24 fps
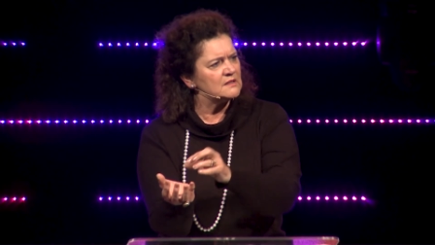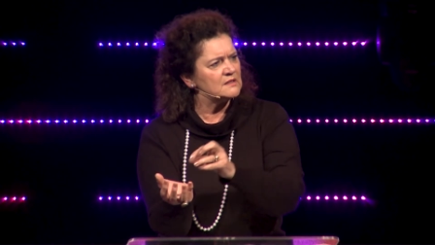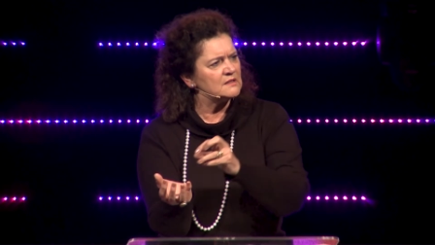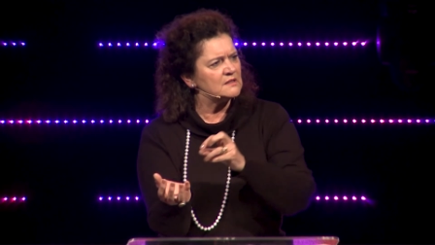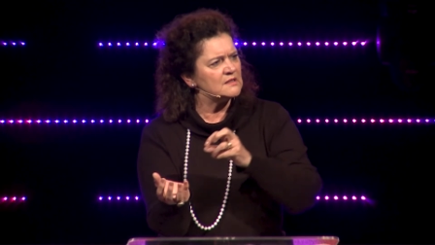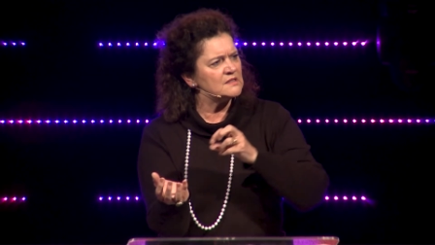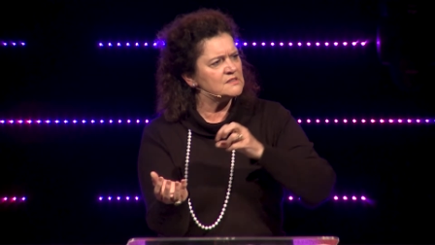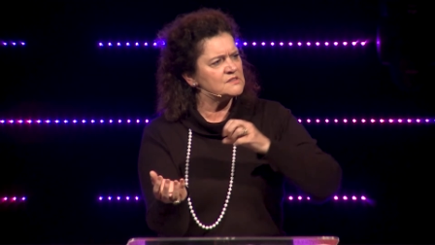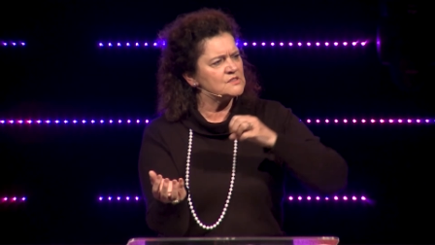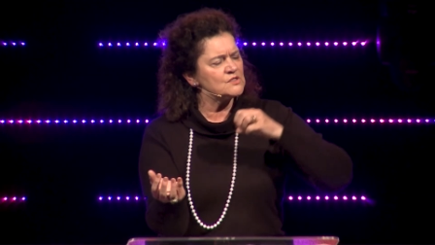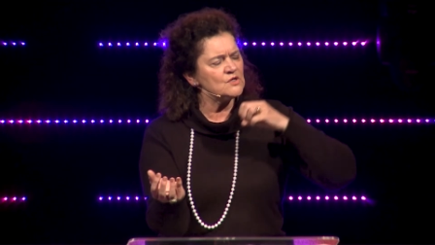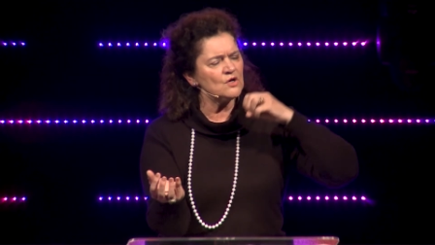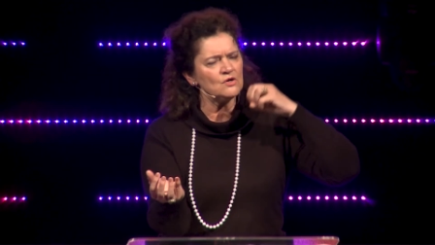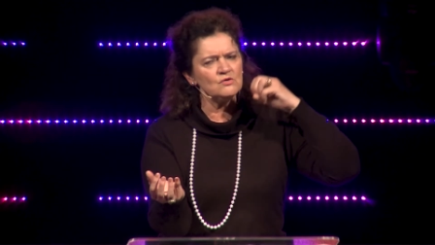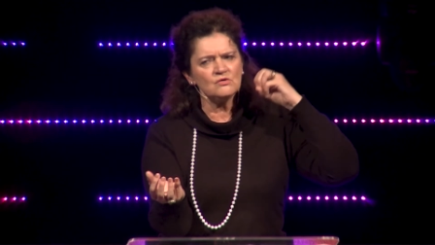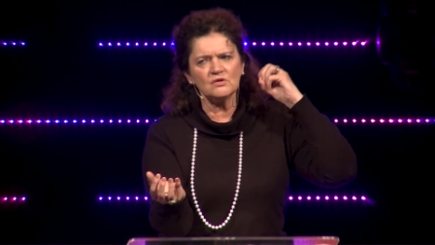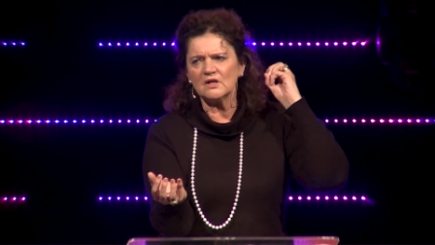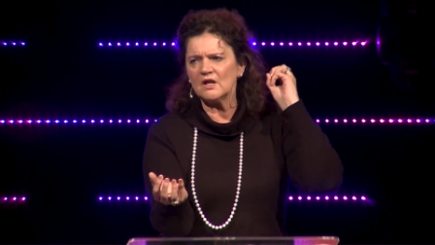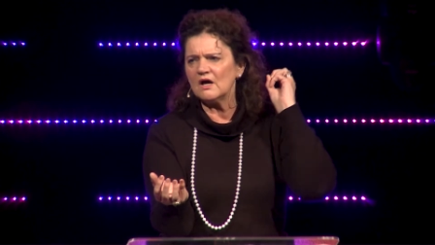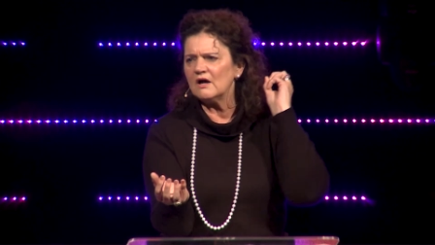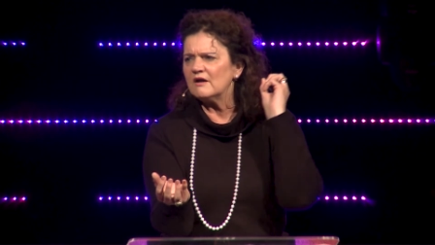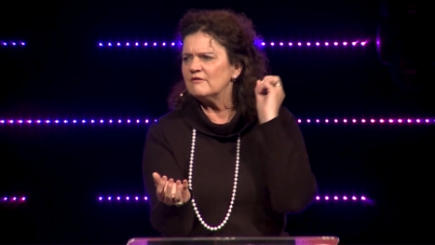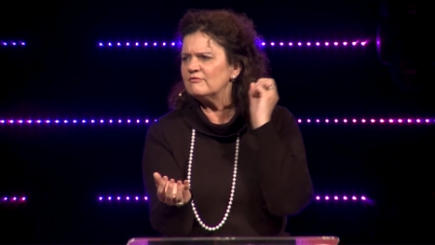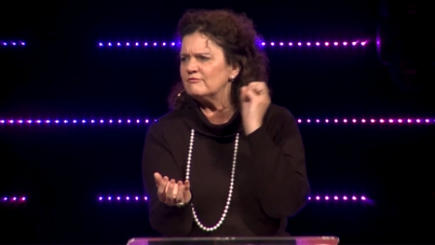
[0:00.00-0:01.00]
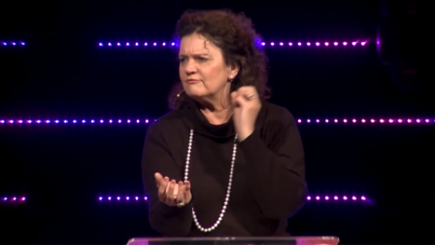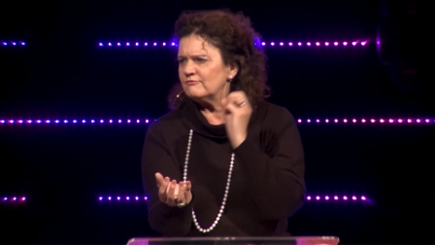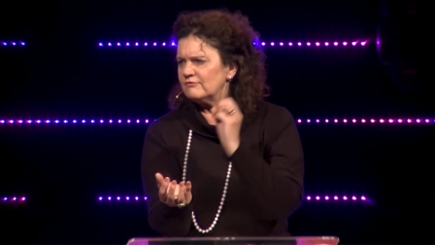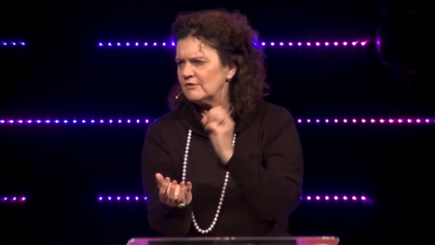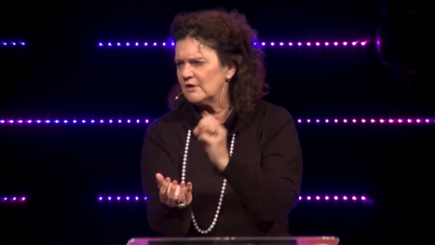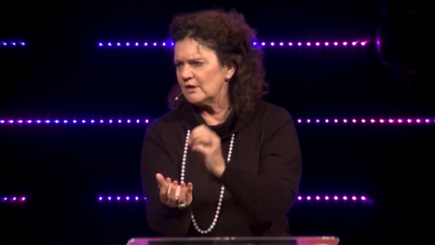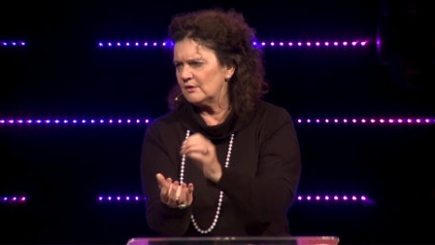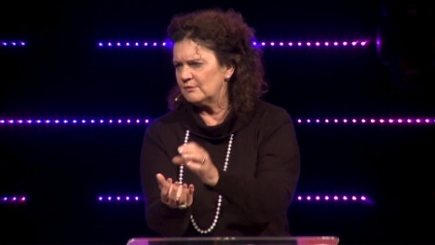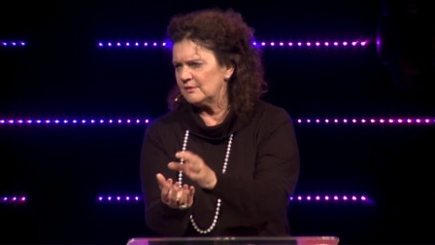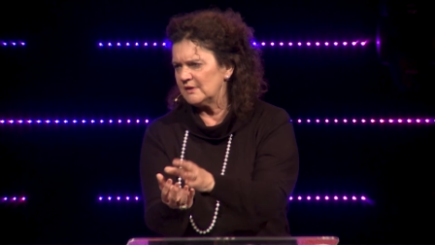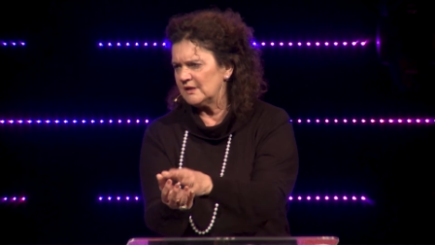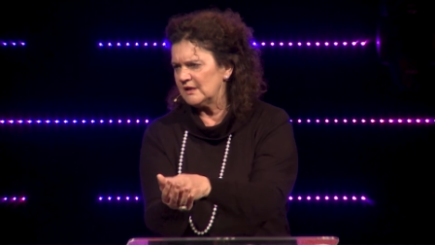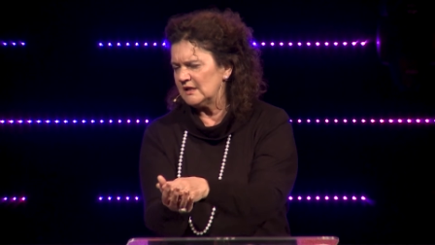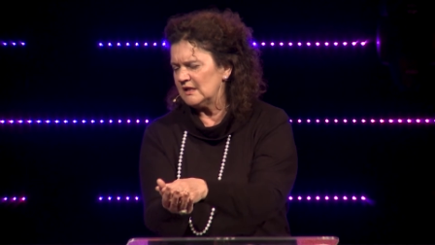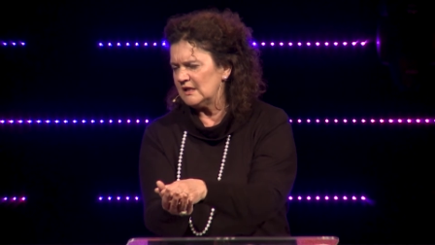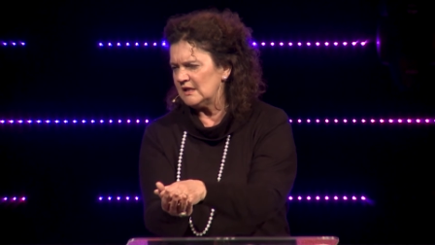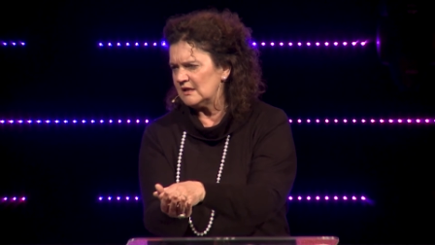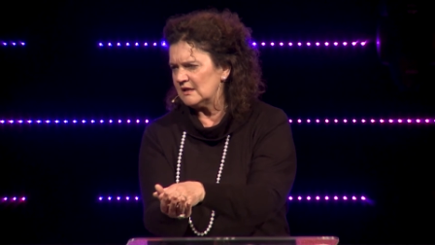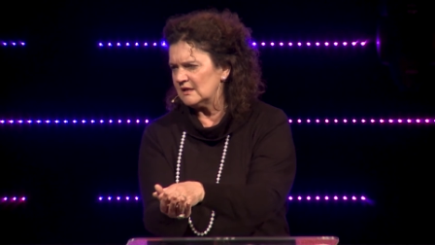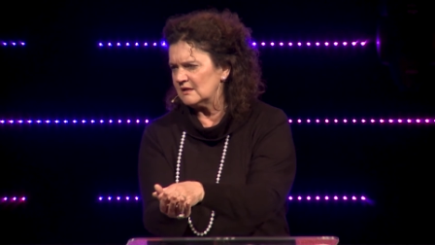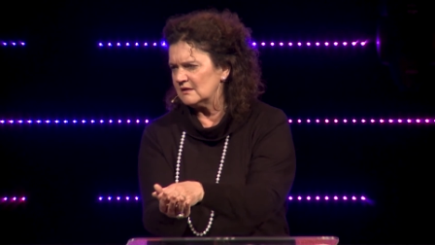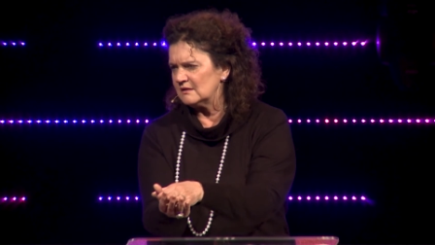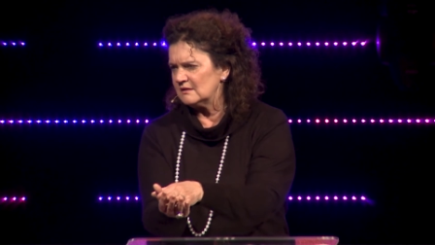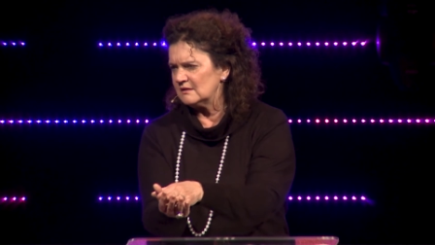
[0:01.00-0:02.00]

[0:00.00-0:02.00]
There's no life flowing here.